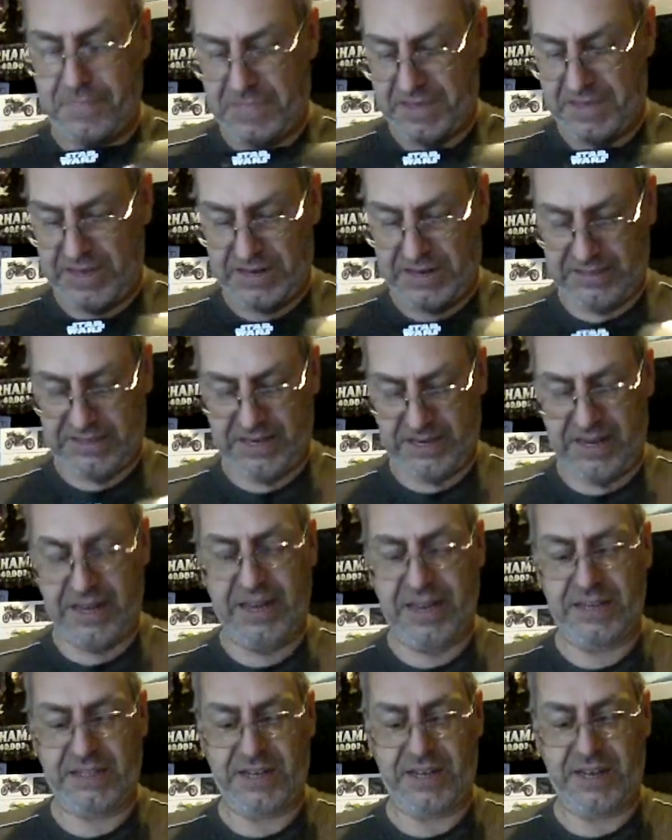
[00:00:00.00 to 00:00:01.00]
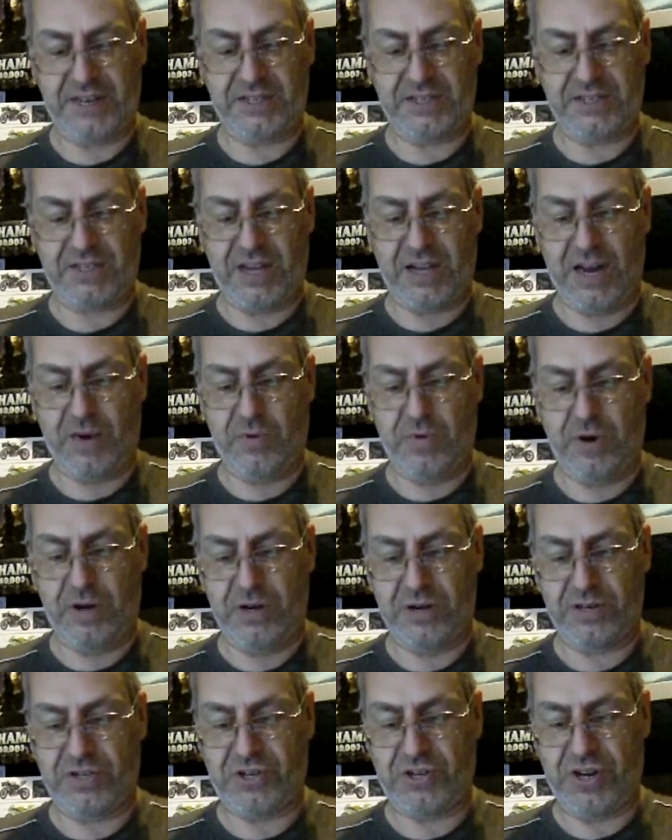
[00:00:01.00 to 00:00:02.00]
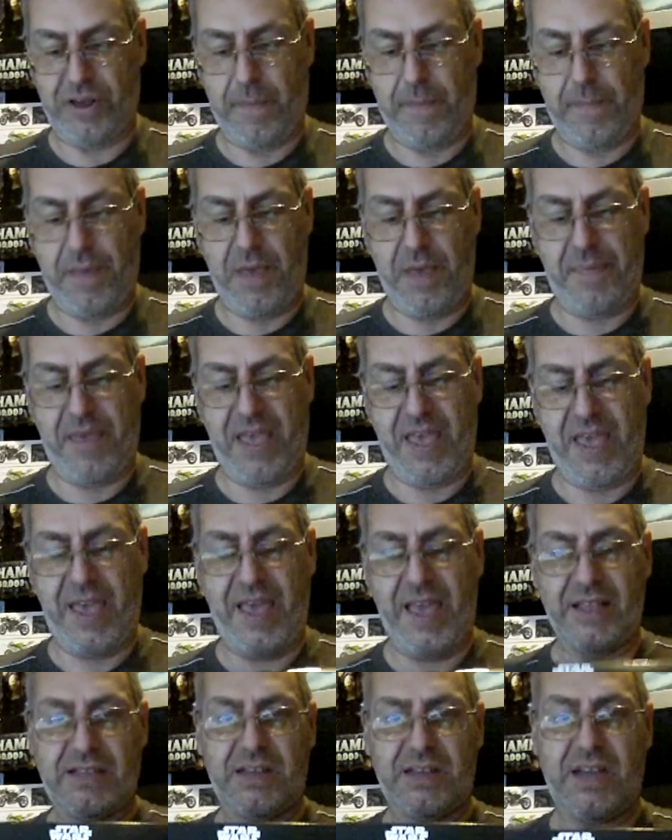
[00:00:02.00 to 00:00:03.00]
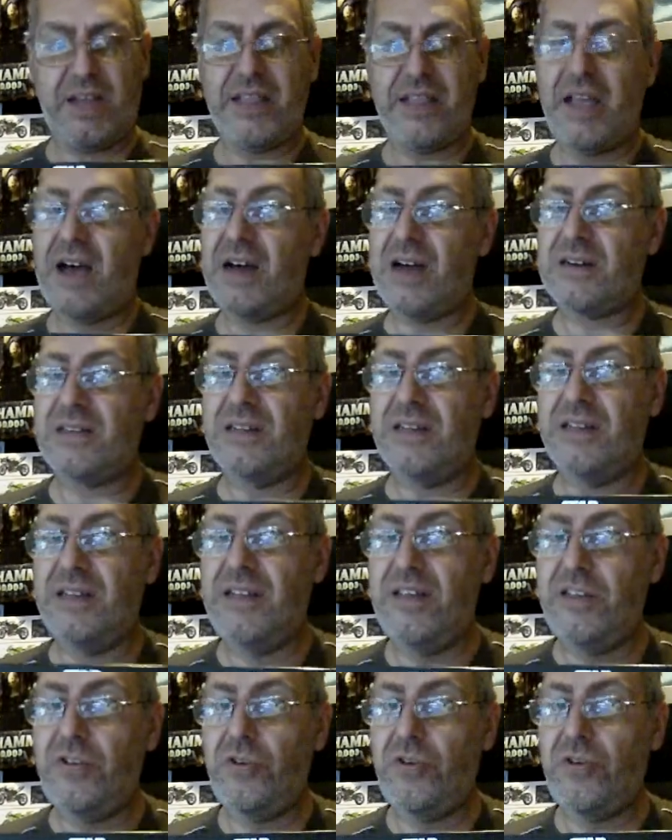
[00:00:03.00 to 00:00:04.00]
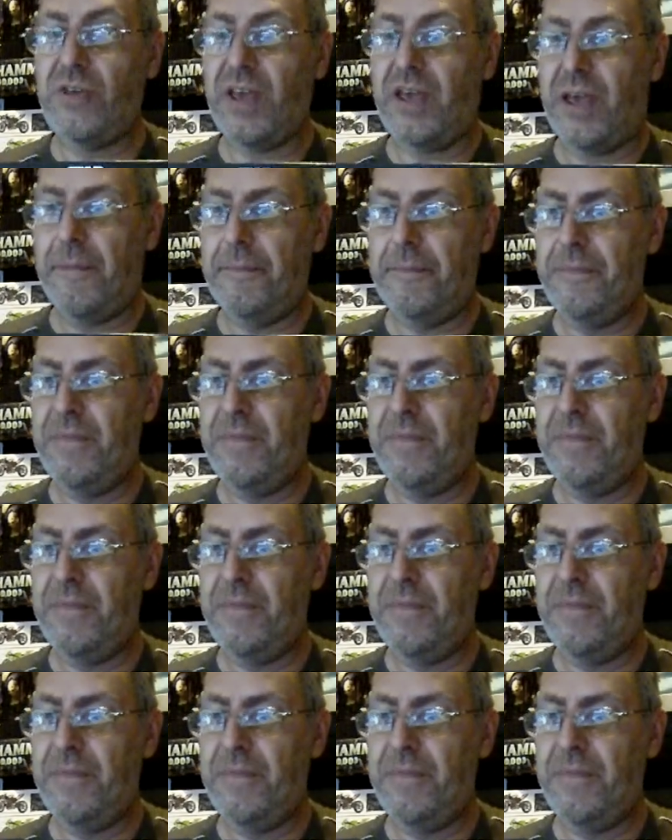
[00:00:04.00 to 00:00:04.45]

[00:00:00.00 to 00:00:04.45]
This is a Star Wars BB-8 and RTD2 kit.